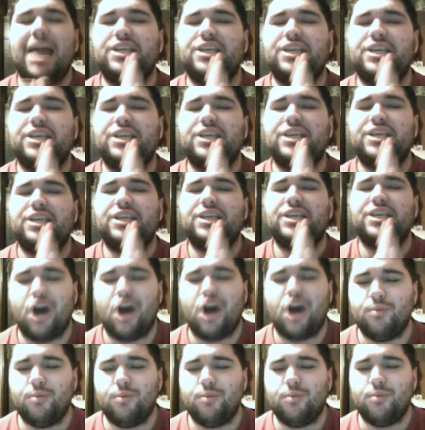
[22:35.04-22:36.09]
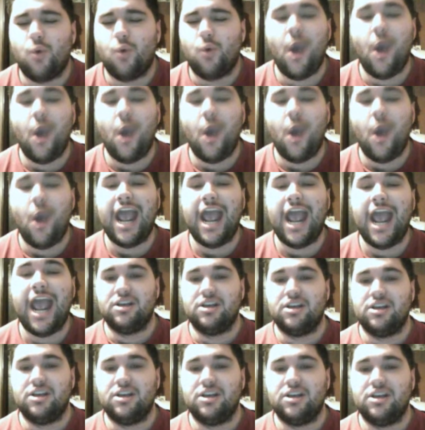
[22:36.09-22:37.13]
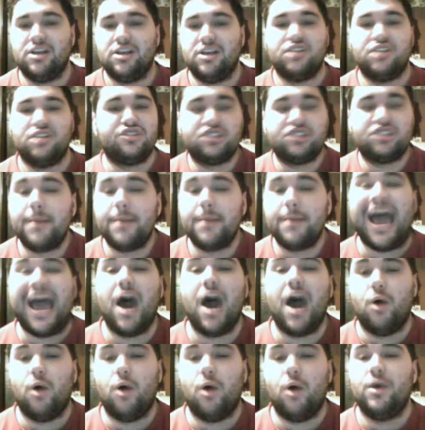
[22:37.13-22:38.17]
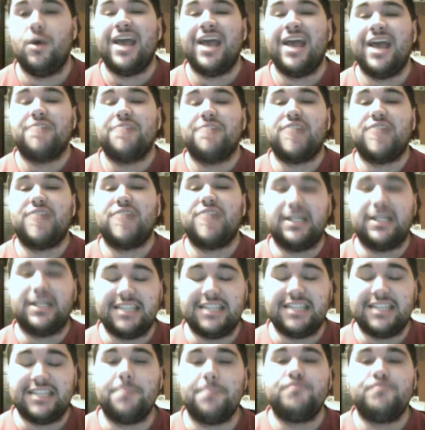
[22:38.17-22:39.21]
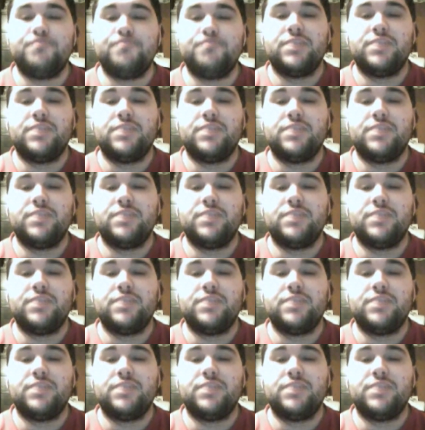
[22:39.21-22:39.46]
be some way, somehow, that them